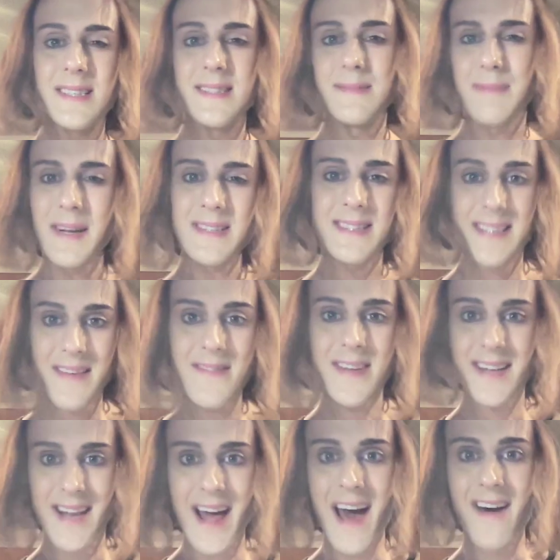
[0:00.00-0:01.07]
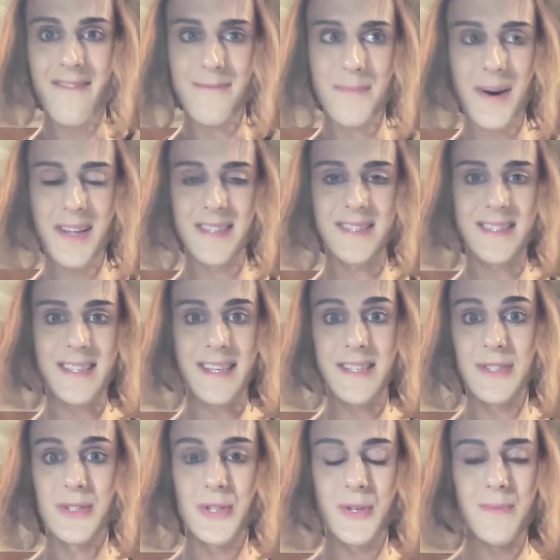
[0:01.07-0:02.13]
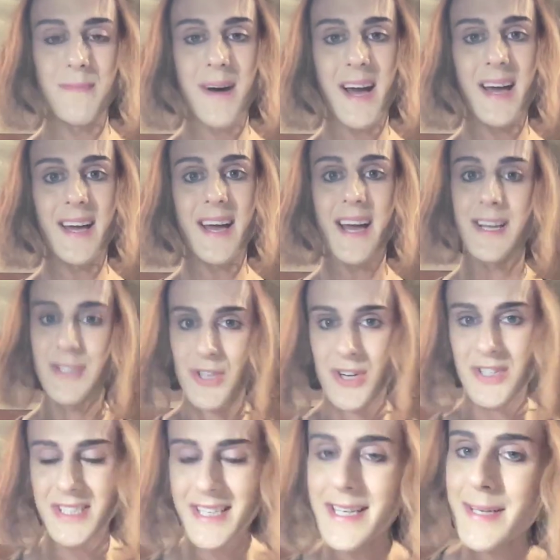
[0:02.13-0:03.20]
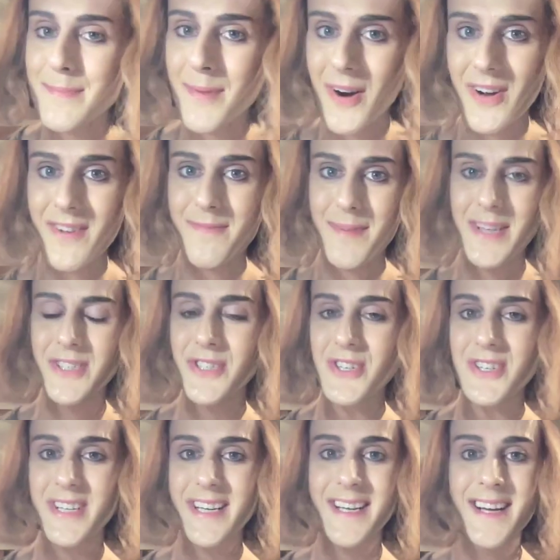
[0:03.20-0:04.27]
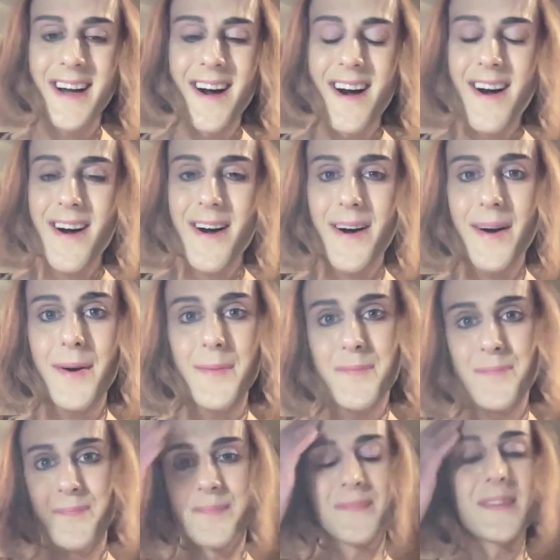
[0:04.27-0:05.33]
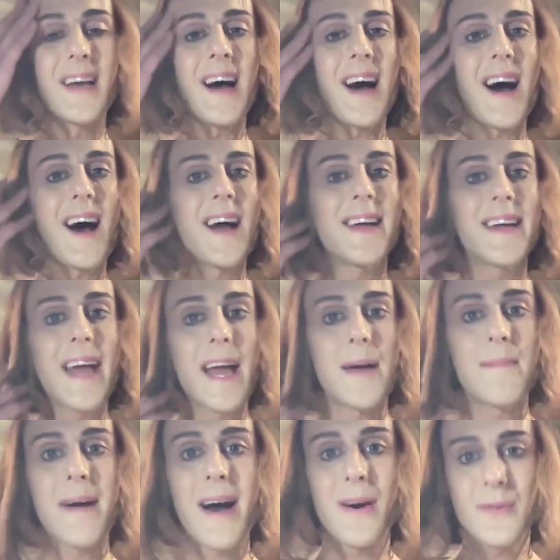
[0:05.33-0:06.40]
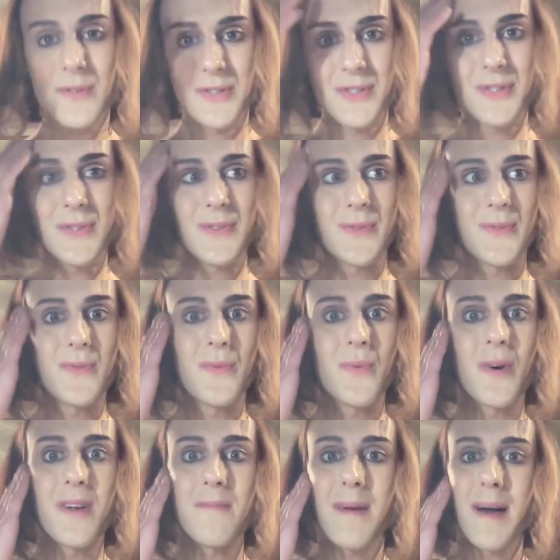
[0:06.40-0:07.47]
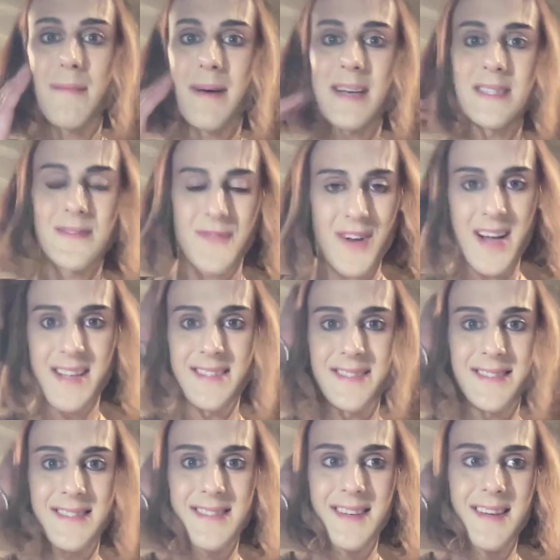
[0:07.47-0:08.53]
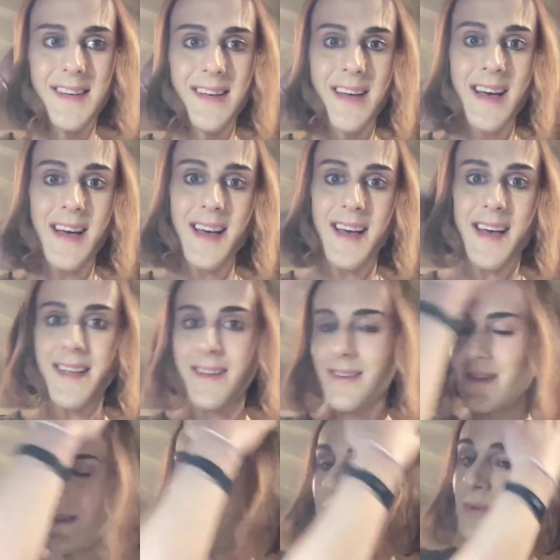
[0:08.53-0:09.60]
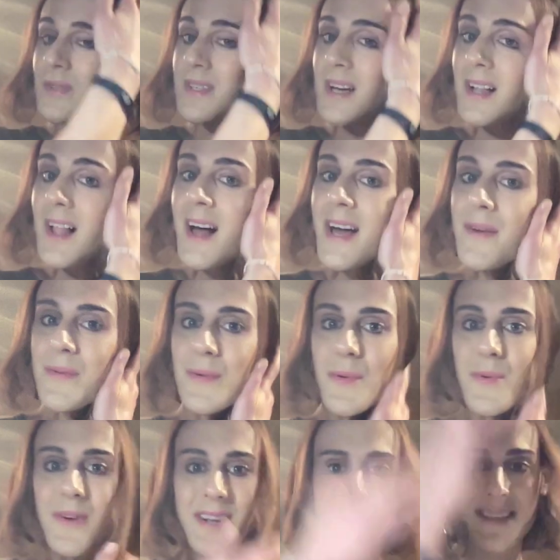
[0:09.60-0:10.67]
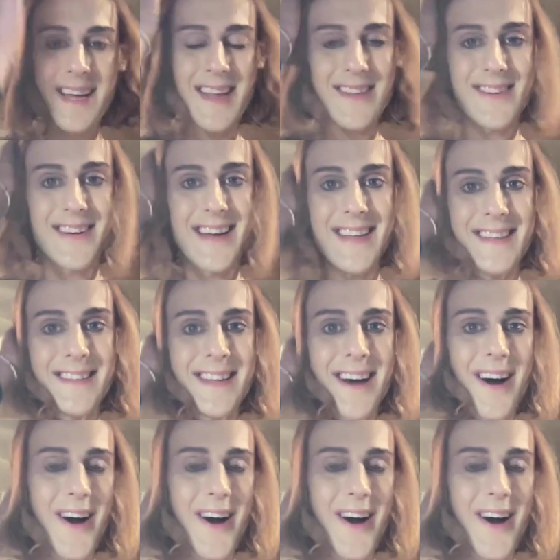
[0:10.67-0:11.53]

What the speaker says: about 7.5 months into my HRT part of my journey. I came out to one of my best friends, and she was a client when we were working together, and